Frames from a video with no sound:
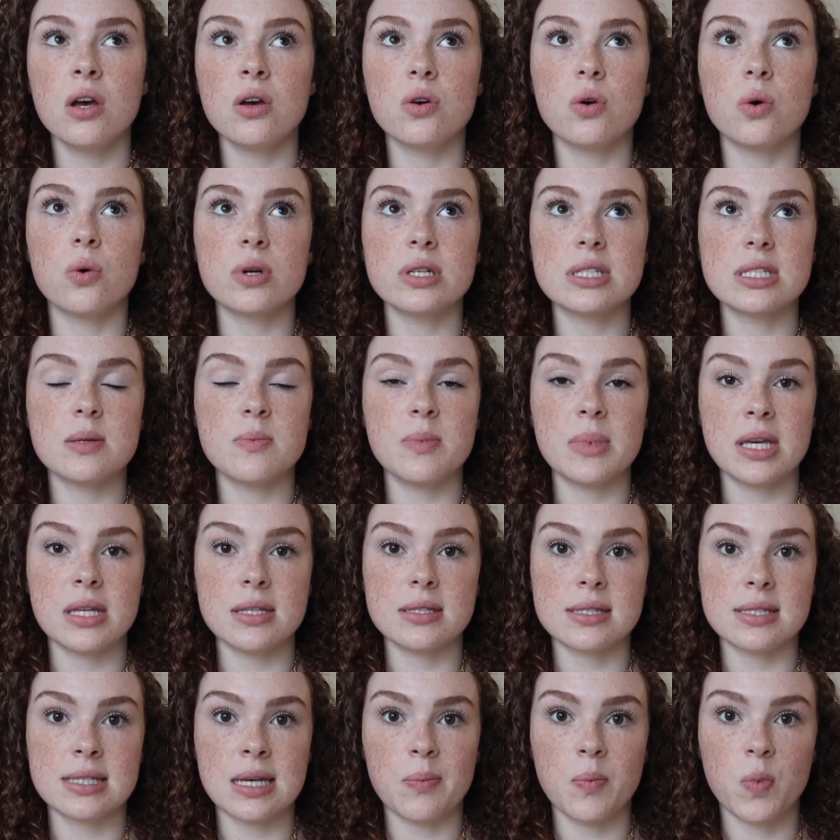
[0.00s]
going to
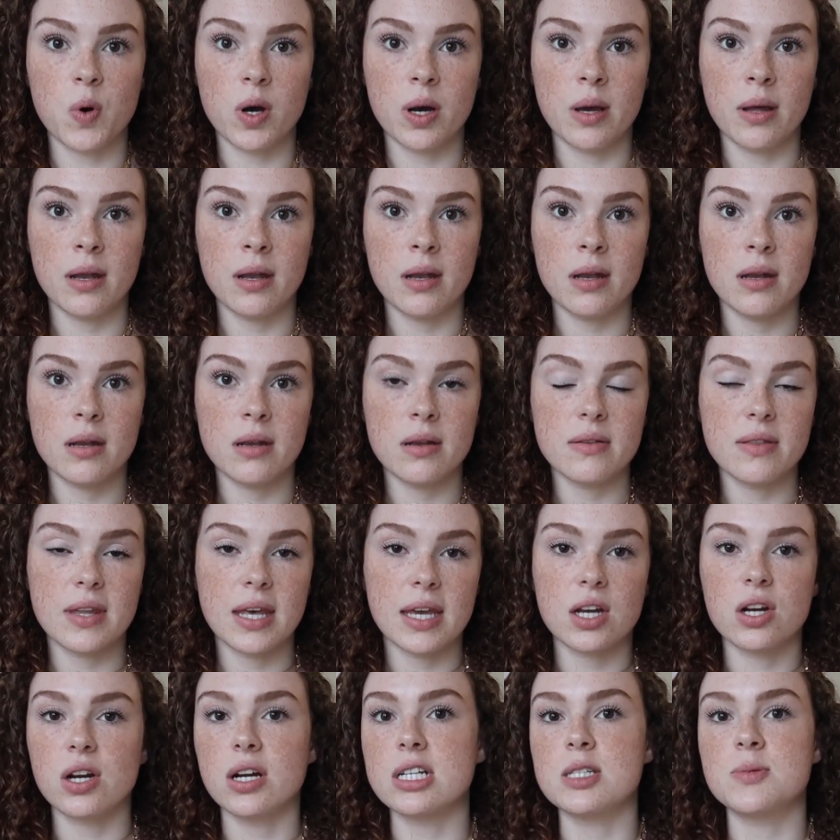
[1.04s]
meet someone that
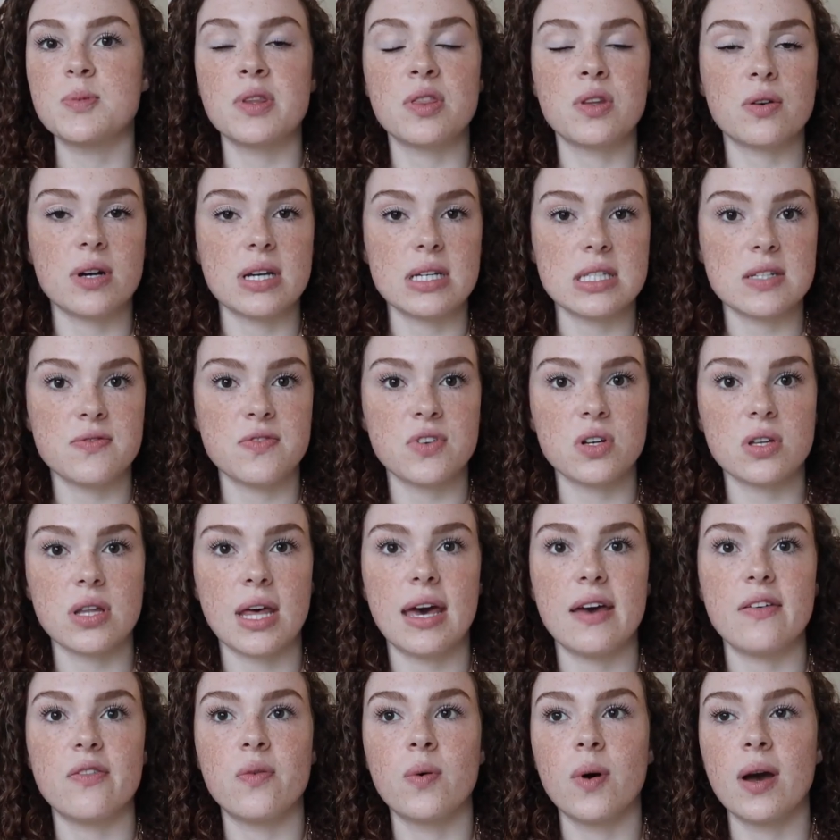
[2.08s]
you're going to spend the rest of your
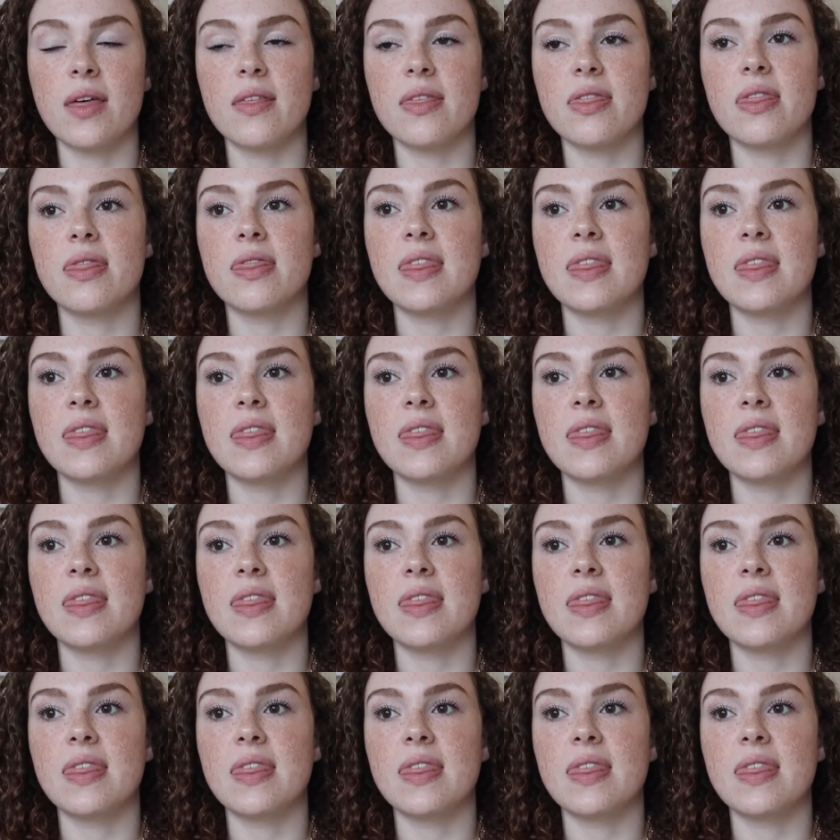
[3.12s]
life with,